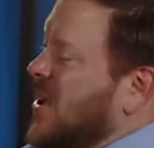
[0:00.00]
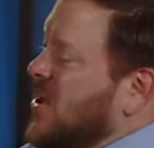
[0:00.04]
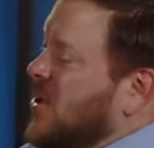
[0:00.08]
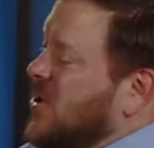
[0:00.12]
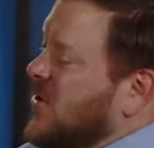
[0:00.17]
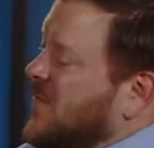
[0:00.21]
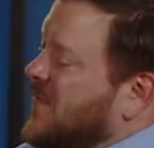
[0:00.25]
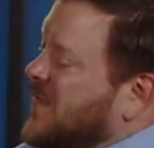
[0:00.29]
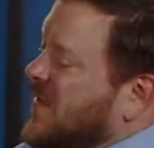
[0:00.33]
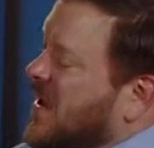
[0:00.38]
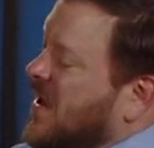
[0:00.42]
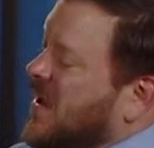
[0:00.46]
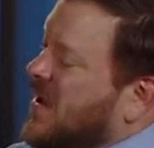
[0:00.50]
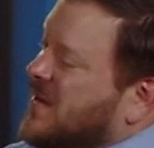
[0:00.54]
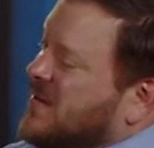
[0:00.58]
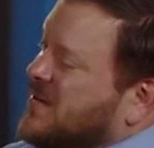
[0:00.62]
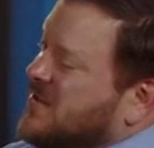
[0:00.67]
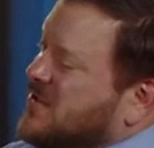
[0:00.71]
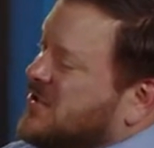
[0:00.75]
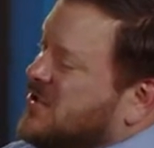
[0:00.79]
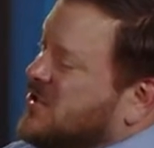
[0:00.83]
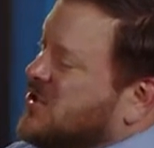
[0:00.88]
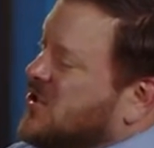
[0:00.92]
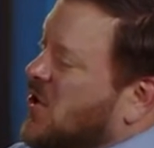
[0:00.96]
You've
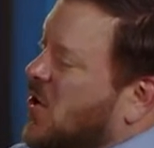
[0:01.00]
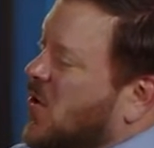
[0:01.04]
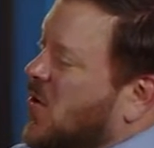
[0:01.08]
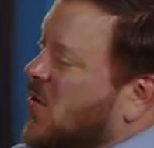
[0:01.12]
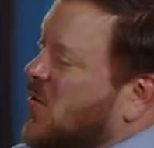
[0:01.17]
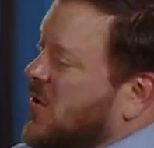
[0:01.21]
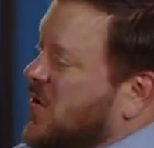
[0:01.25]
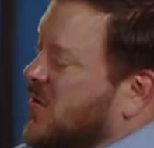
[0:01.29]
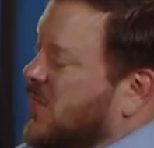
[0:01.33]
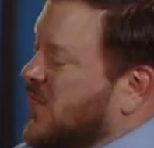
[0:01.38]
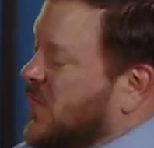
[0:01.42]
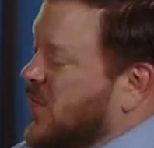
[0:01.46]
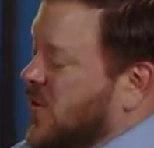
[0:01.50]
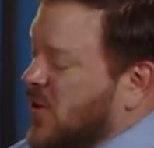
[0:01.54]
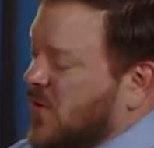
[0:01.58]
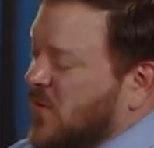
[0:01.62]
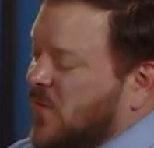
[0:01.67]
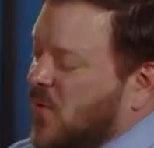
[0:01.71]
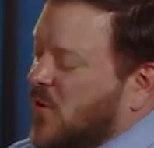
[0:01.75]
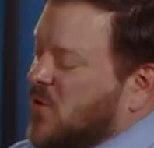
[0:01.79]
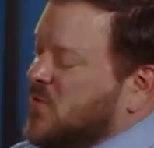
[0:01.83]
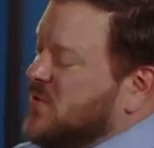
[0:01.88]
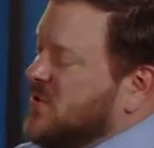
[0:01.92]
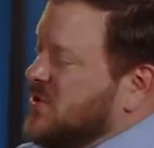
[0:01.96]

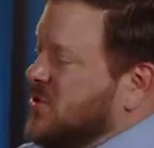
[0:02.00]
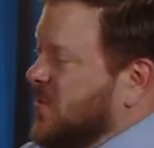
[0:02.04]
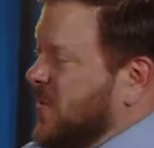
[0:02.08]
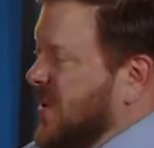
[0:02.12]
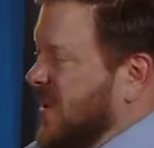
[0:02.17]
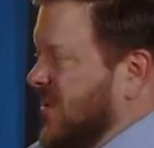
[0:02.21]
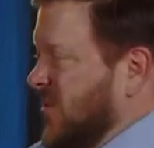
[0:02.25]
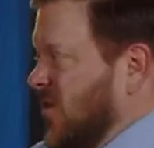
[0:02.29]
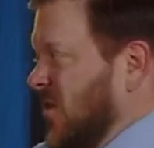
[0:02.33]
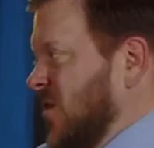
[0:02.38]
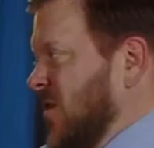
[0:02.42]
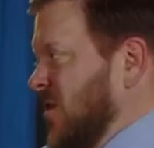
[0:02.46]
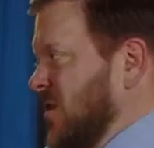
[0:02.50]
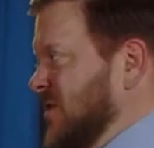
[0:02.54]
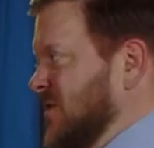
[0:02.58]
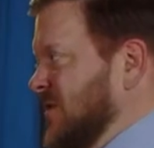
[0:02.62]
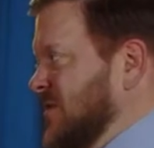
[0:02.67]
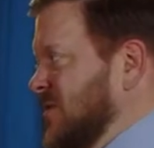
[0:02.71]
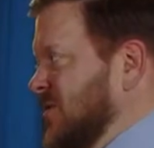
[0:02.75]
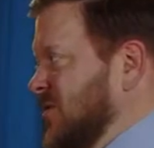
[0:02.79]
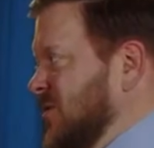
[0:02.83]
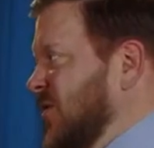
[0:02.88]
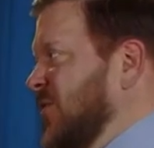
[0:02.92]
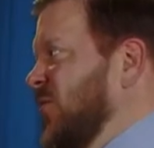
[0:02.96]
worked with so many
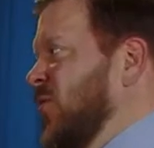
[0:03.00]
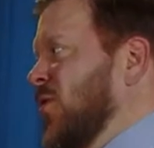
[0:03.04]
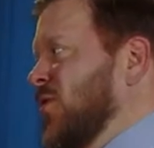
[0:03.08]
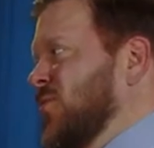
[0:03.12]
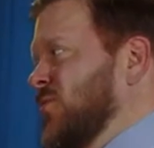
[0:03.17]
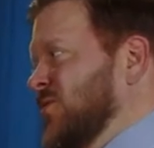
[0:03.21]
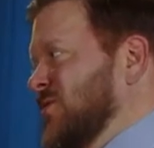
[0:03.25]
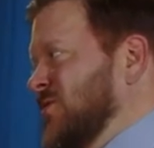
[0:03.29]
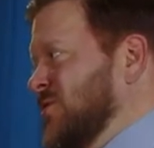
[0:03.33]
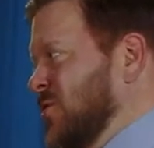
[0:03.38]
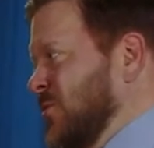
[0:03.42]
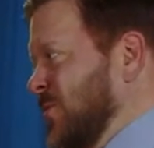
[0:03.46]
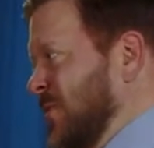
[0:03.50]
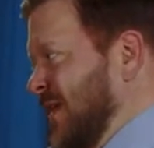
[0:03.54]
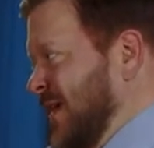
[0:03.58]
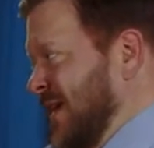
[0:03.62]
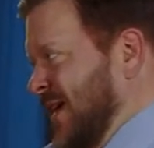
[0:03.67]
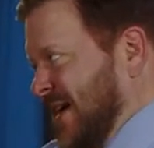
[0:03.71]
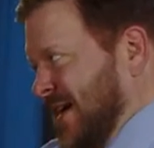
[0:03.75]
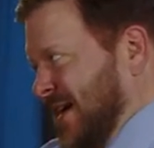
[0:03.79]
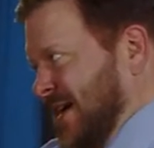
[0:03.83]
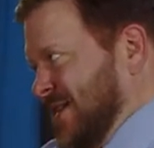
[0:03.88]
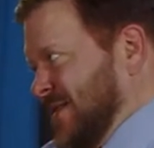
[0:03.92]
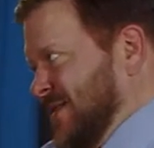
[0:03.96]
dogs, you've worked with so many
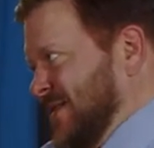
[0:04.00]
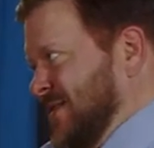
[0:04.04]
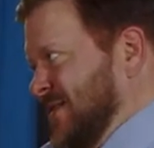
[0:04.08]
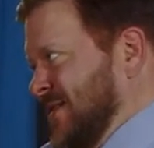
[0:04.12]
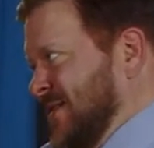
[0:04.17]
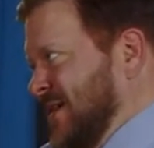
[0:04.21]
cats.